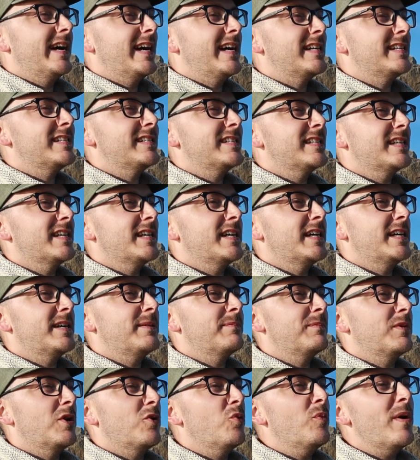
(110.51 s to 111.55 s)
And
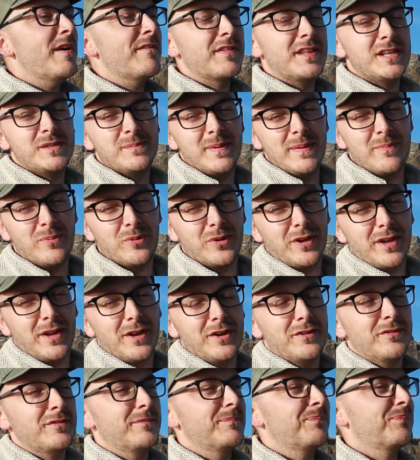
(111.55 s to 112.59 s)
I'll wait for these people to
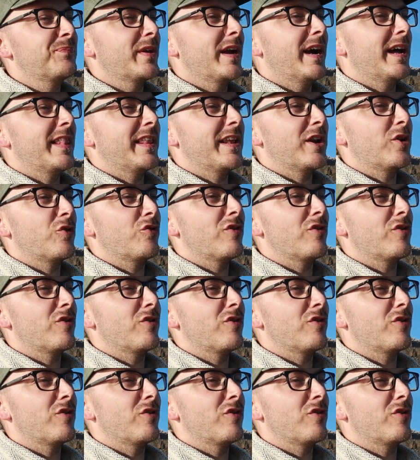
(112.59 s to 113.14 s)
go and then